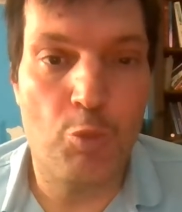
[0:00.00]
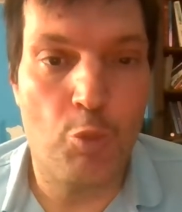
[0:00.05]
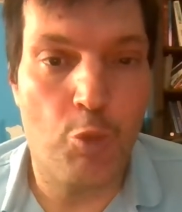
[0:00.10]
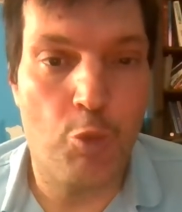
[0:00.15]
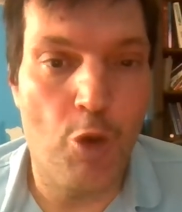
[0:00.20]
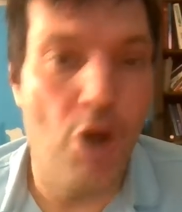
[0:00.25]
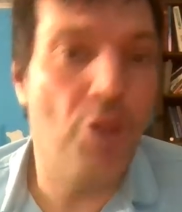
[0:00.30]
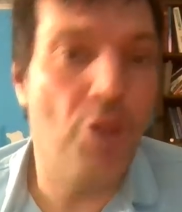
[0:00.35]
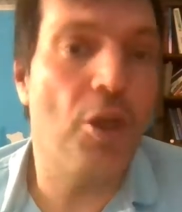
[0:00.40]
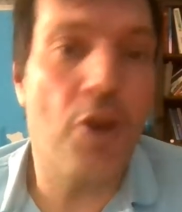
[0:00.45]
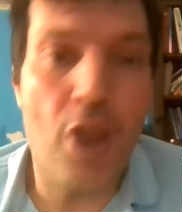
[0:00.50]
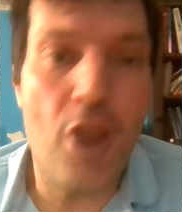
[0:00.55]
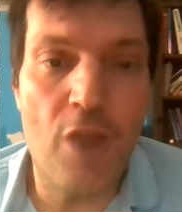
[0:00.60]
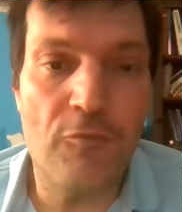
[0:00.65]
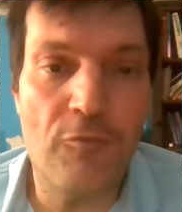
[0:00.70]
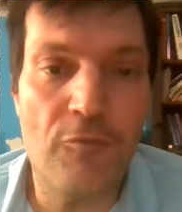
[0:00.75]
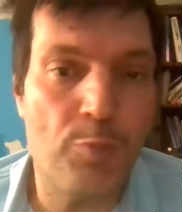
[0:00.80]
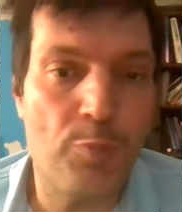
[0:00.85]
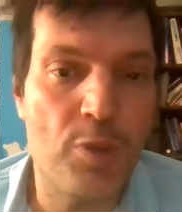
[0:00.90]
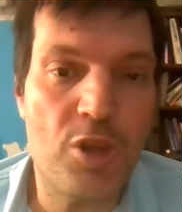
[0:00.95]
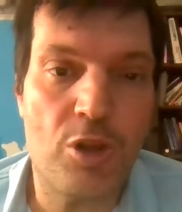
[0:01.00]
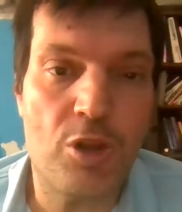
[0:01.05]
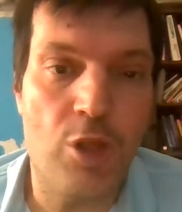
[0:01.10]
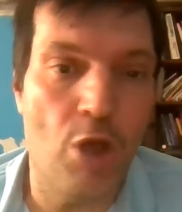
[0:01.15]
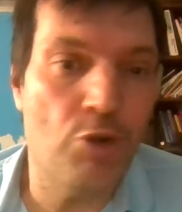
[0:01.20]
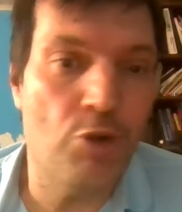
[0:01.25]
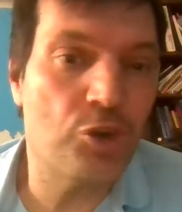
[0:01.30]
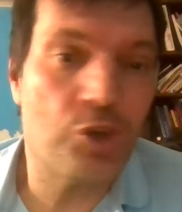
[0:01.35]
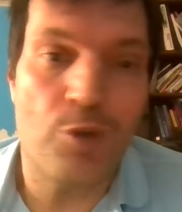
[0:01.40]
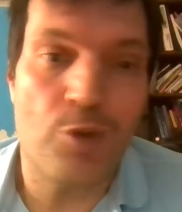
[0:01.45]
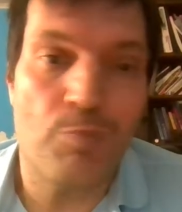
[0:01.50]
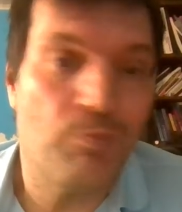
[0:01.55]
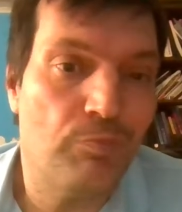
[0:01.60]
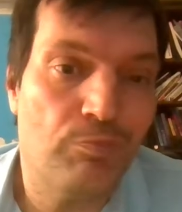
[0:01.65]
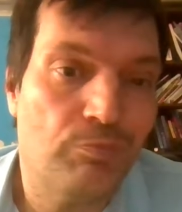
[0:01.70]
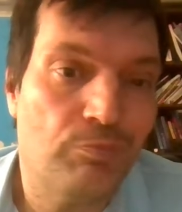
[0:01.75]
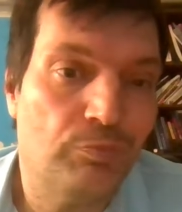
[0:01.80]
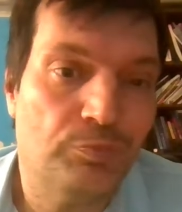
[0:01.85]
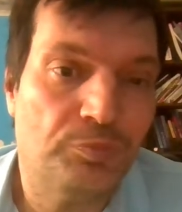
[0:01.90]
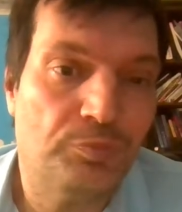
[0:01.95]
Will there ever be closure?
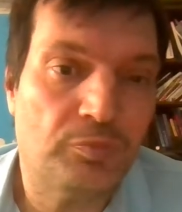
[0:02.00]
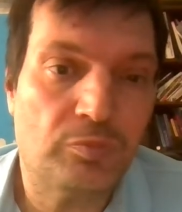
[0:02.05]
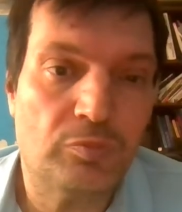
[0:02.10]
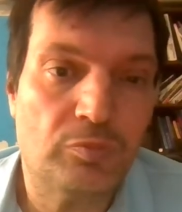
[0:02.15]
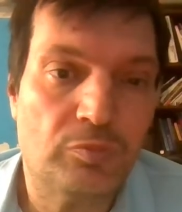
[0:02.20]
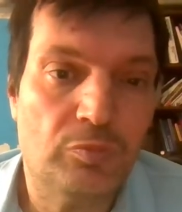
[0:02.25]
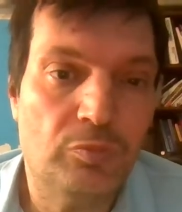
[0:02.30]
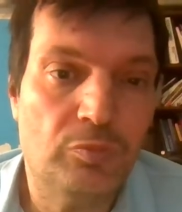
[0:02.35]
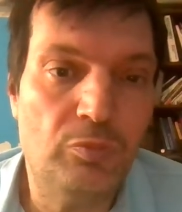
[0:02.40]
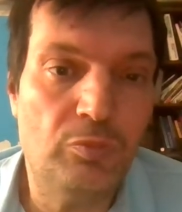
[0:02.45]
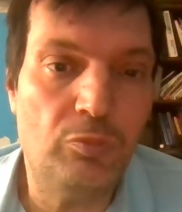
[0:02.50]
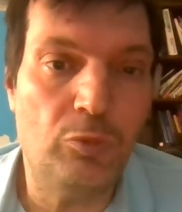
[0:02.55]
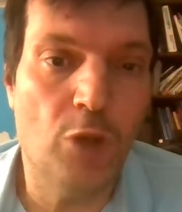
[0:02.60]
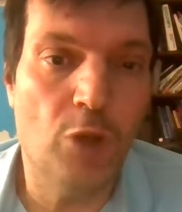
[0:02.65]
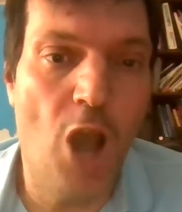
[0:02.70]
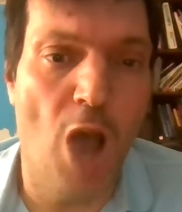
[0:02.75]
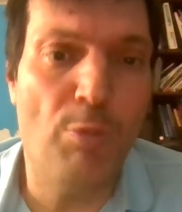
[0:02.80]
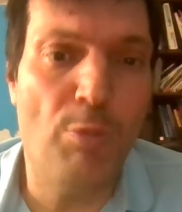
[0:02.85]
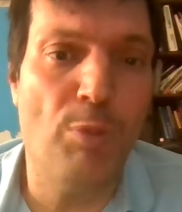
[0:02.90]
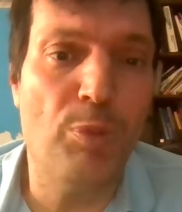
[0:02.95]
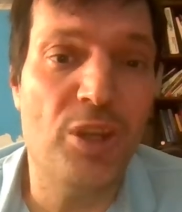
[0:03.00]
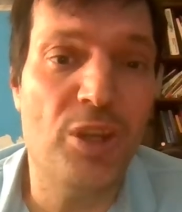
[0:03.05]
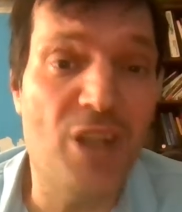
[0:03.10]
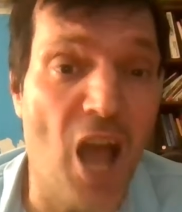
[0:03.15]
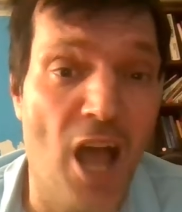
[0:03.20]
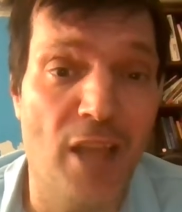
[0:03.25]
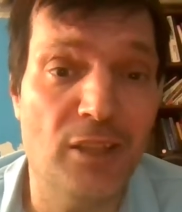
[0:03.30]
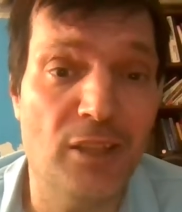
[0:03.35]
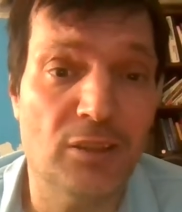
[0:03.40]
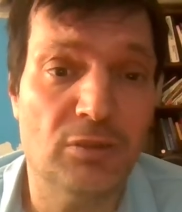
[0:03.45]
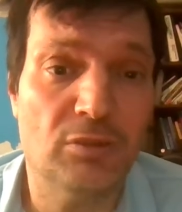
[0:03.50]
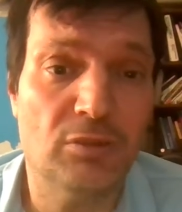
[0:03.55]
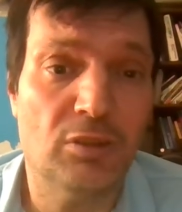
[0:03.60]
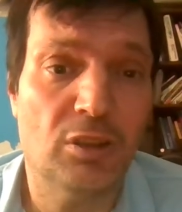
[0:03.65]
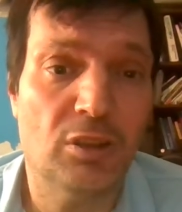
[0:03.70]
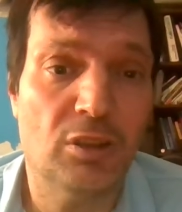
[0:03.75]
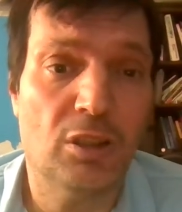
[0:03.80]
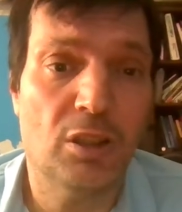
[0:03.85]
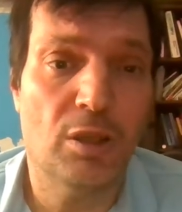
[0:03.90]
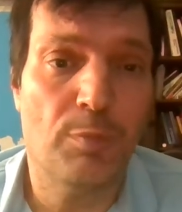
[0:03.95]
Probably not,
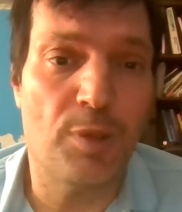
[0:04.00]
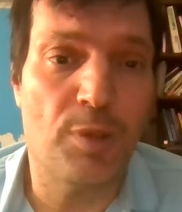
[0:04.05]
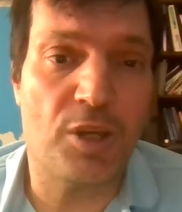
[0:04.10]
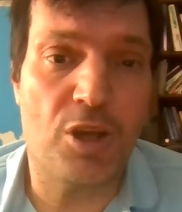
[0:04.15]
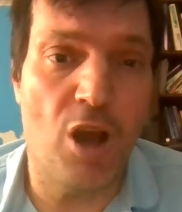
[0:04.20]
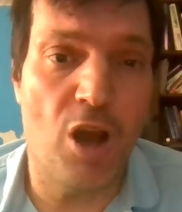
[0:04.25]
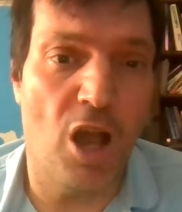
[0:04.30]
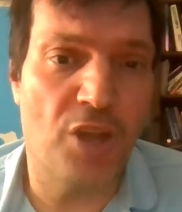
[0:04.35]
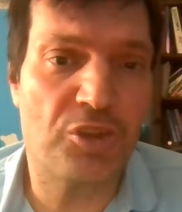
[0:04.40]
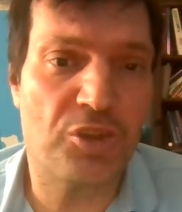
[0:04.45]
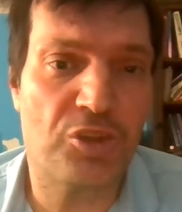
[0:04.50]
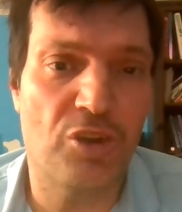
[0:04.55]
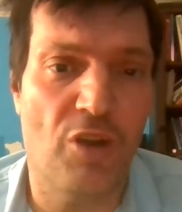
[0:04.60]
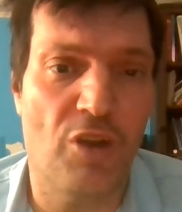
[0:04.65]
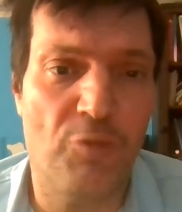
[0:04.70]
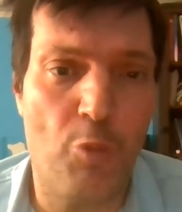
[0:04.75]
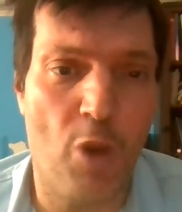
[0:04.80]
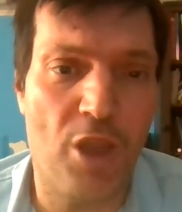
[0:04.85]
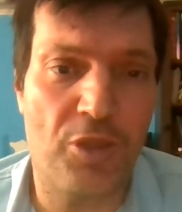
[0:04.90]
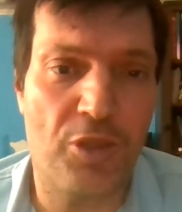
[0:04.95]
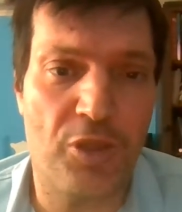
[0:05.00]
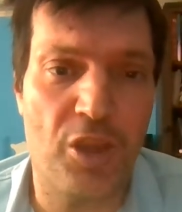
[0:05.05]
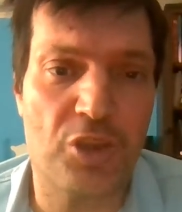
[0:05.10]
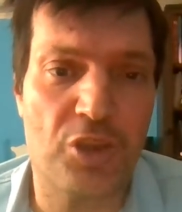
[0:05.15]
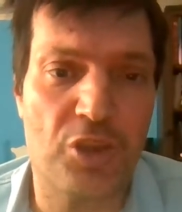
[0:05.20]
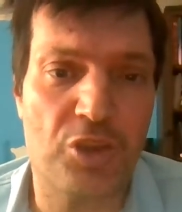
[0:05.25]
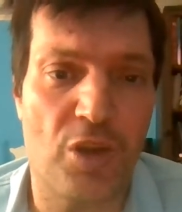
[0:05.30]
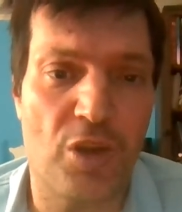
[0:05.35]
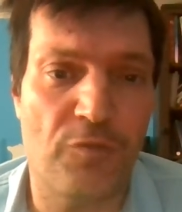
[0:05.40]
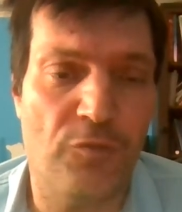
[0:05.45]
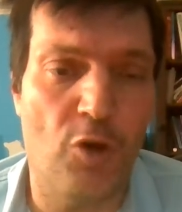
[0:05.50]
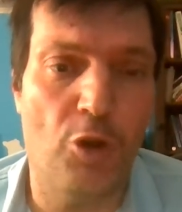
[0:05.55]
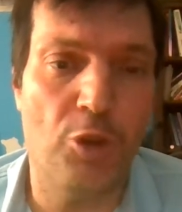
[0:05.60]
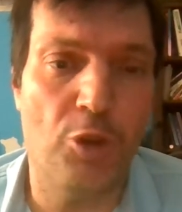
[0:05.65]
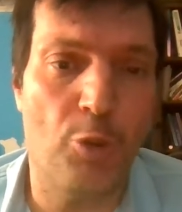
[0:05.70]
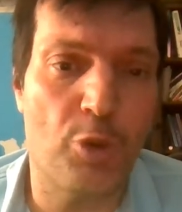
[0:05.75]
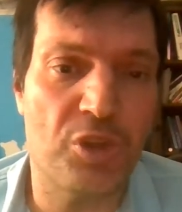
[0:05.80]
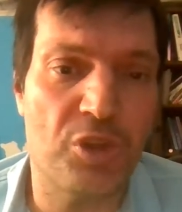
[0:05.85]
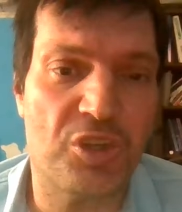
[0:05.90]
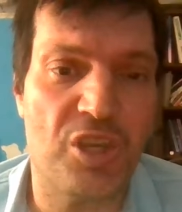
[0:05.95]
because of the way things
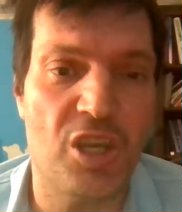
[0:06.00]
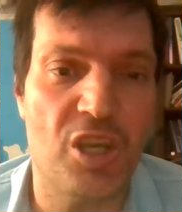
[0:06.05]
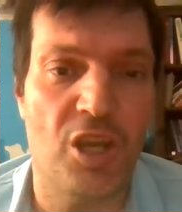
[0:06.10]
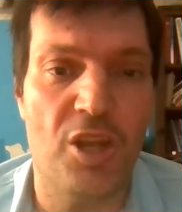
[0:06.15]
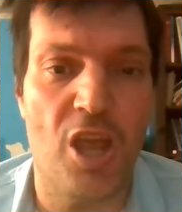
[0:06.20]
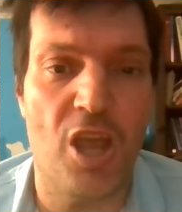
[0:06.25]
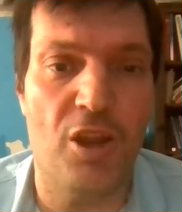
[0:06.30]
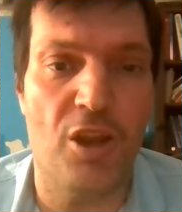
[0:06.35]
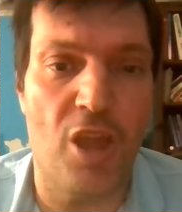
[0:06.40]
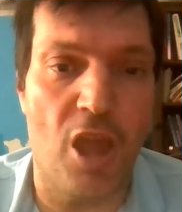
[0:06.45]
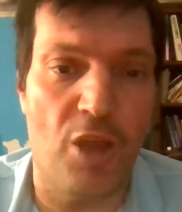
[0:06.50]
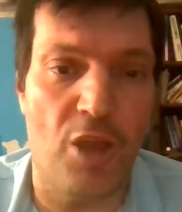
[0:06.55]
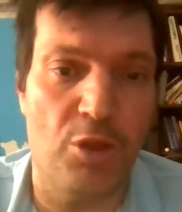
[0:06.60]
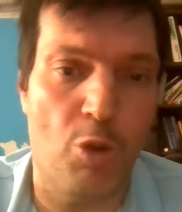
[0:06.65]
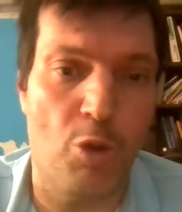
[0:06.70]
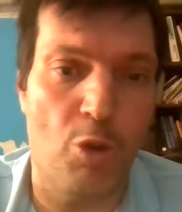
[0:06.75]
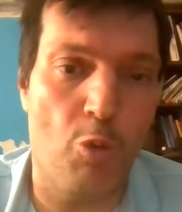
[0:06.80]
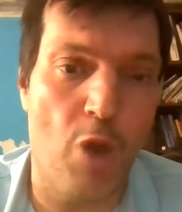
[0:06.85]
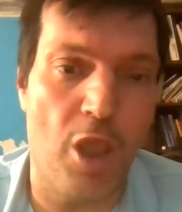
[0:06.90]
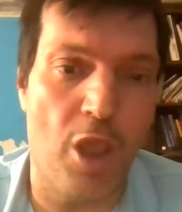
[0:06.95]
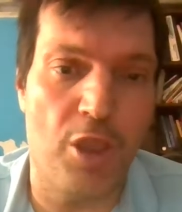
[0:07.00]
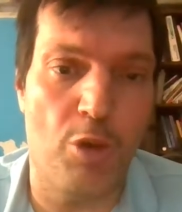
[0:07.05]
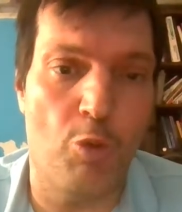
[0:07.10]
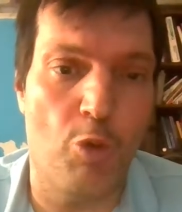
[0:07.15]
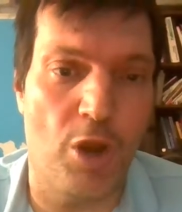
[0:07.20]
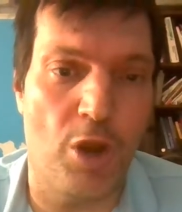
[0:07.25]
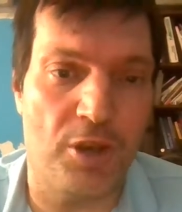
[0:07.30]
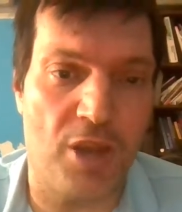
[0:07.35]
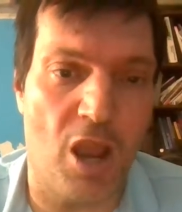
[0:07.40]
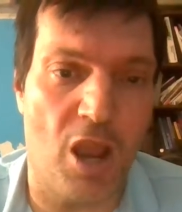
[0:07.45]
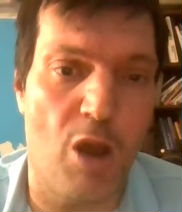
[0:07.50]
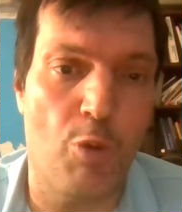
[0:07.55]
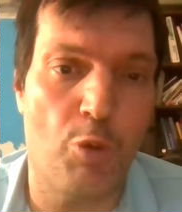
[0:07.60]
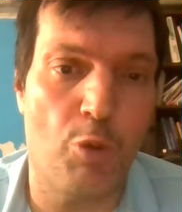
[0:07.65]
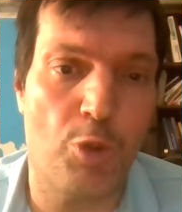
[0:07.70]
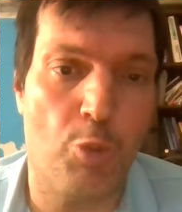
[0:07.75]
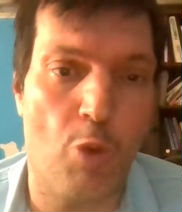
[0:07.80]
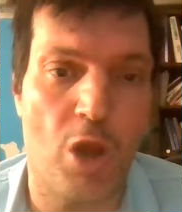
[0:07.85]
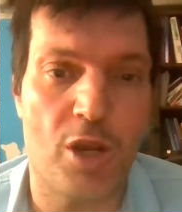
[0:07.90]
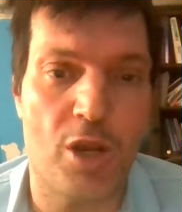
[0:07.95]
unfolded with TNN and the way it went down
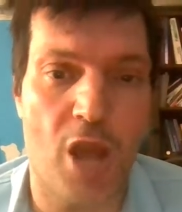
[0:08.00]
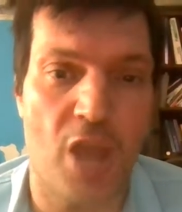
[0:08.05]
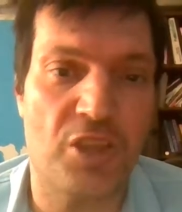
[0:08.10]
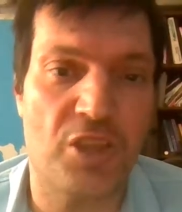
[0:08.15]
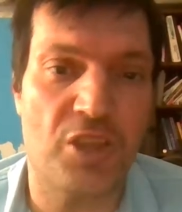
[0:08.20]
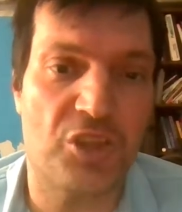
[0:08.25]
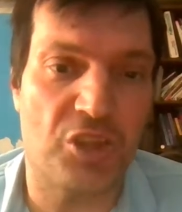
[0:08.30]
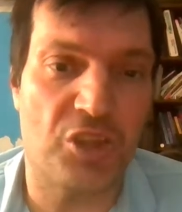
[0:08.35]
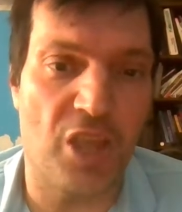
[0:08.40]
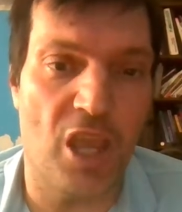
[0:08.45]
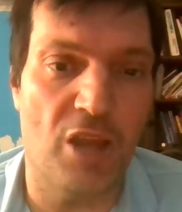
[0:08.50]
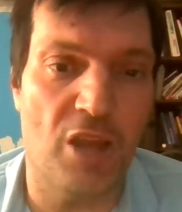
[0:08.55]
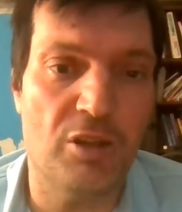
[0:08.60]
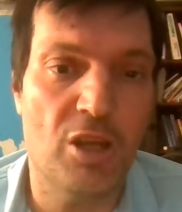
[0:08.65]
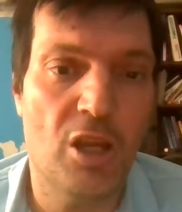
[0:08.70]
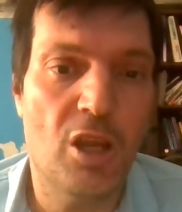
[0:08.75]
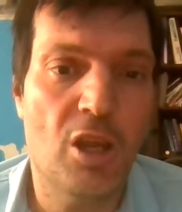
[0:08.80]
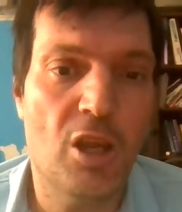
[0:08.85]
with One Night Stand.